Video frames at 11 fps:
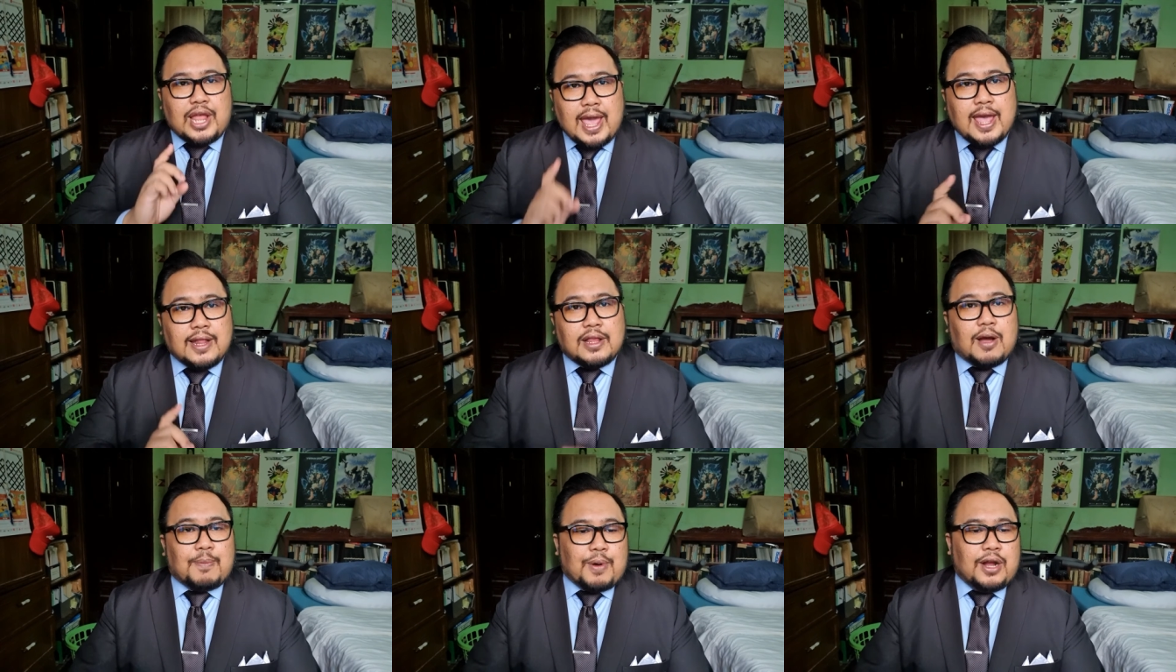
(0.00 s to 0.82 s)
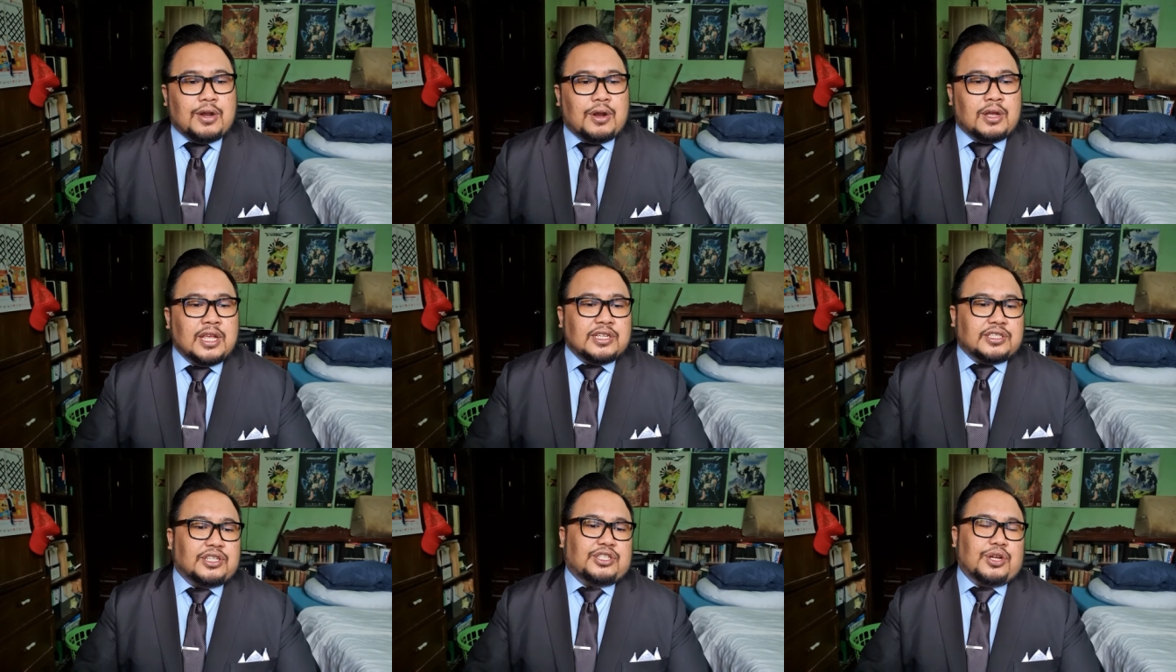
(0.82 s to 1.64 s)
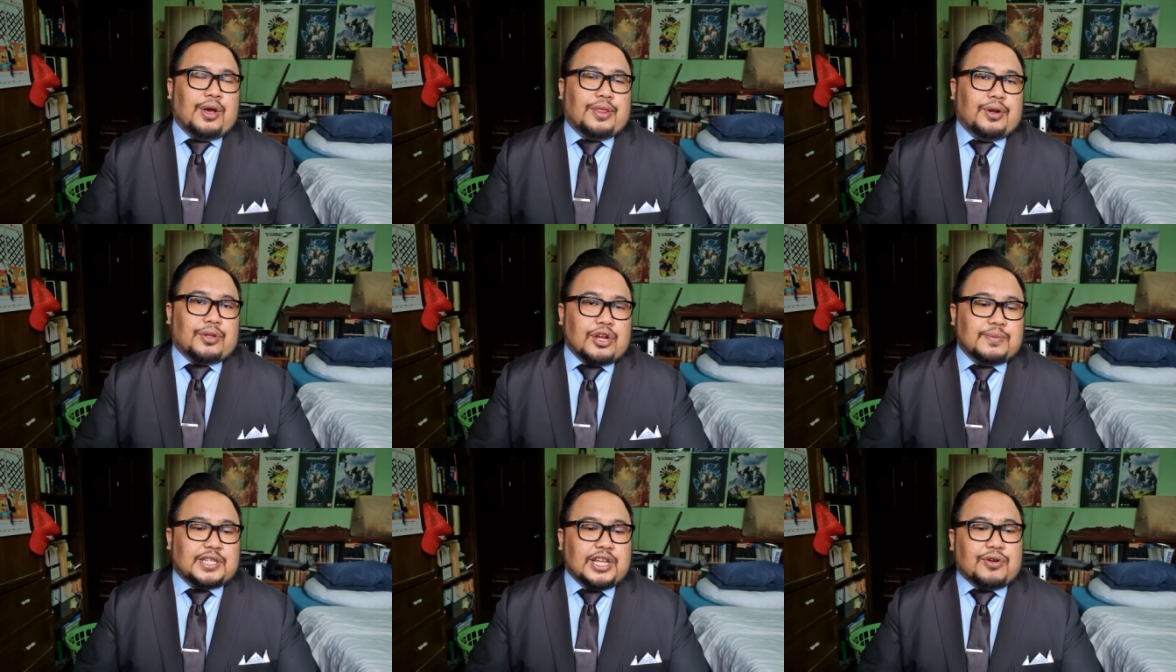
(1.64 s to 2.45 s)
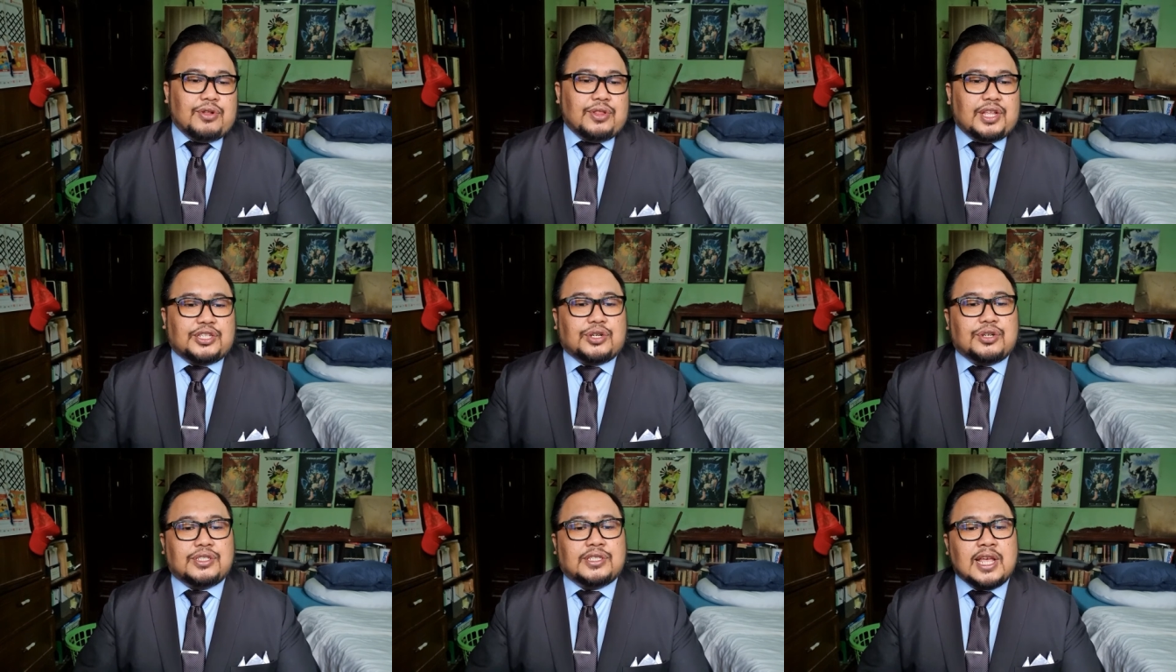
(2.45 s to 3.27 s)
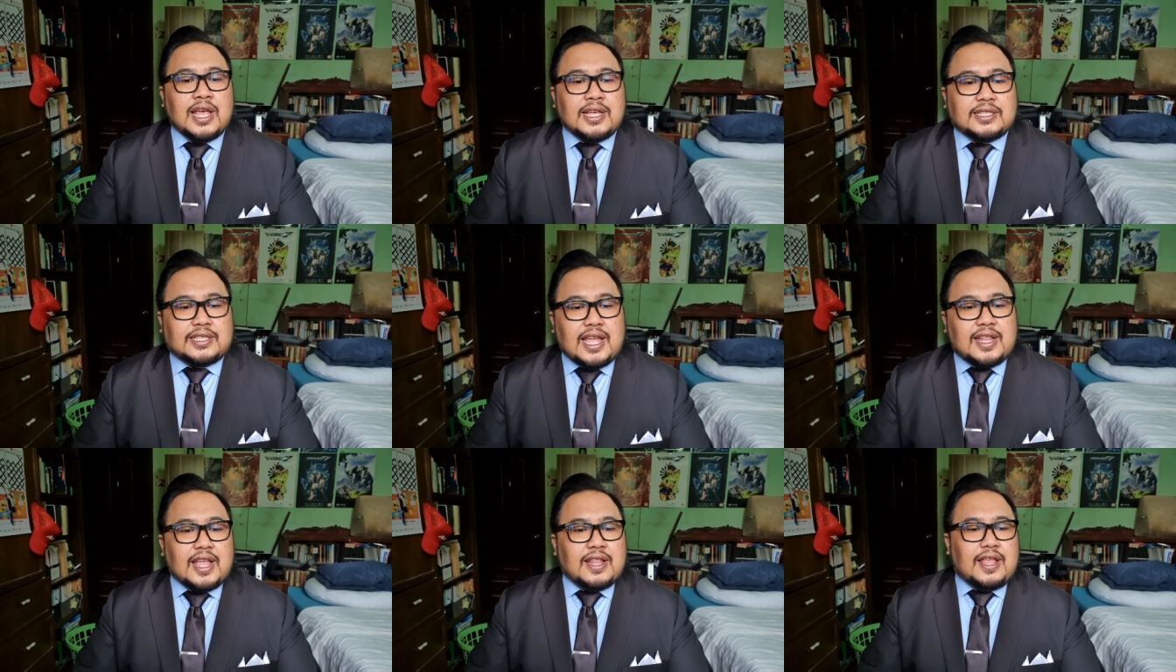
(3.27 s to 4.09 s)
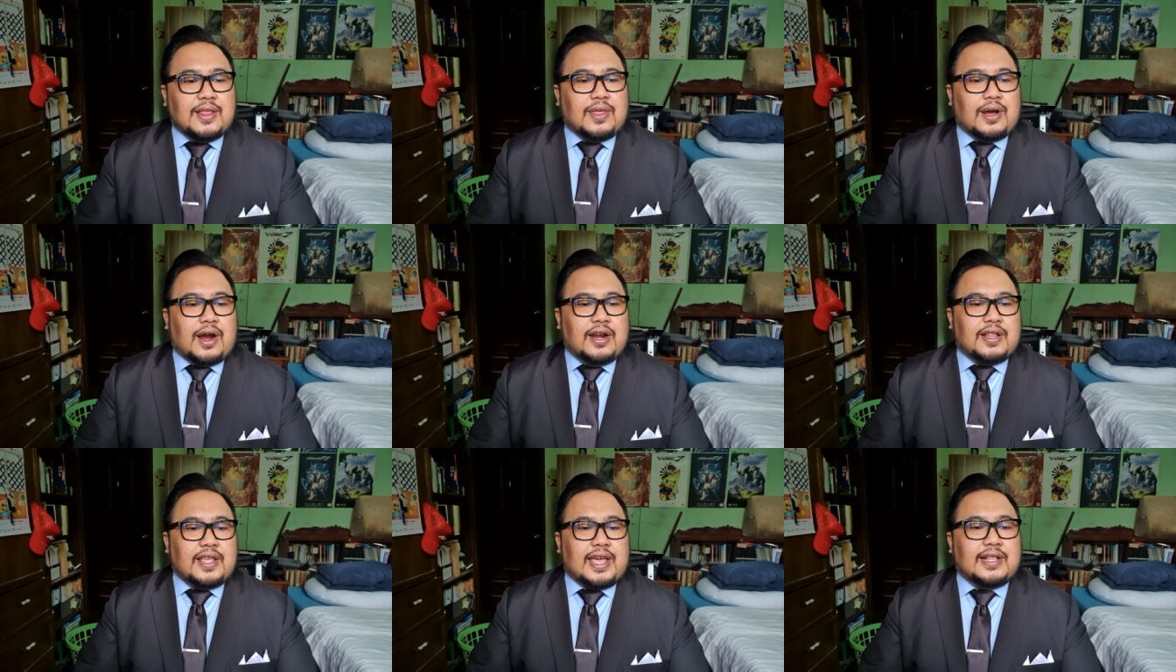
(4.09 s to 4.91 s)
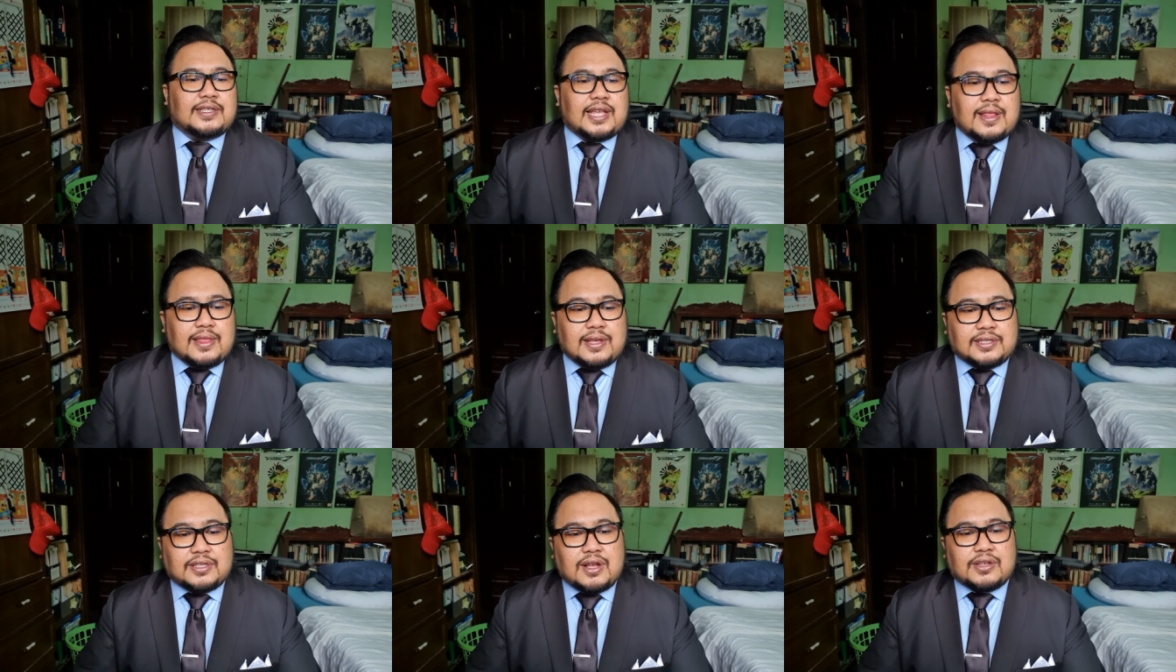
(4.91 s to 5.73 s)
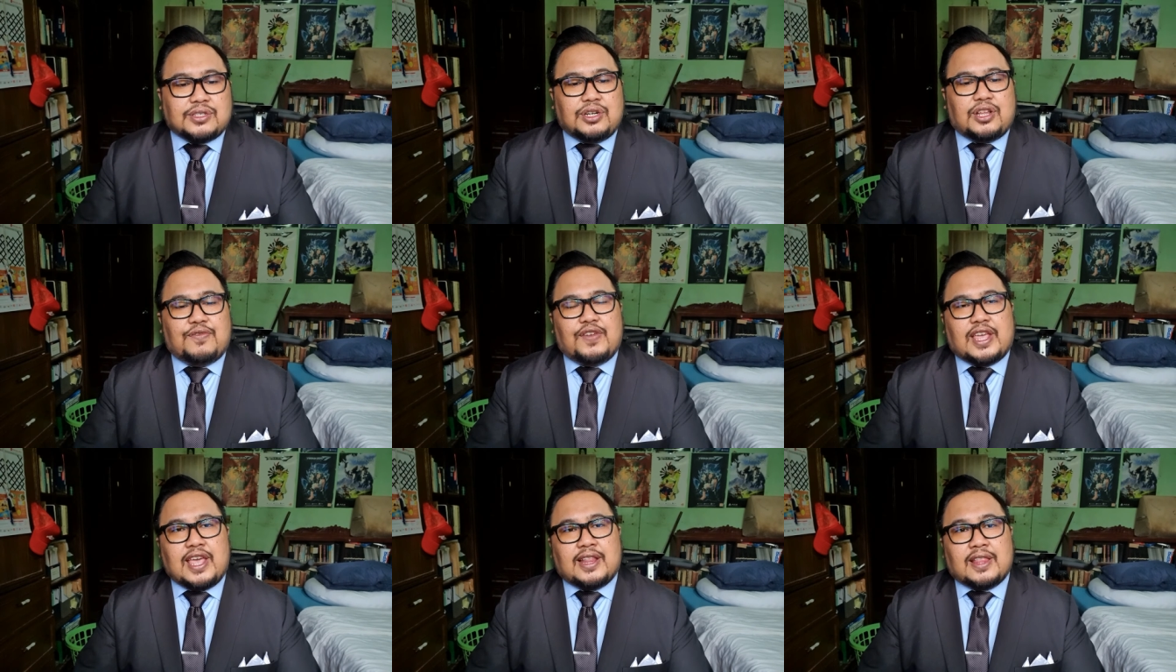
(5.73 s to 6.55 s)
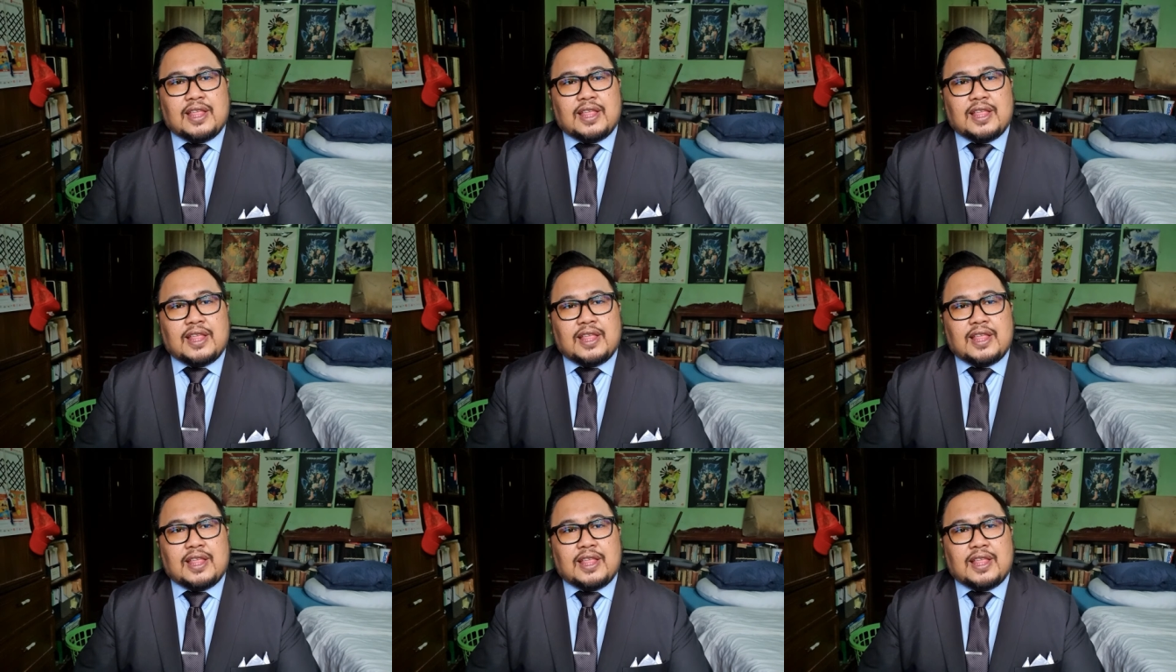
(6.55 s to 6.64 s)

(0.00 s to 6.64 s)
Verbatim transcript: and upon such other terms and conditions stated in the articles and the stock certificate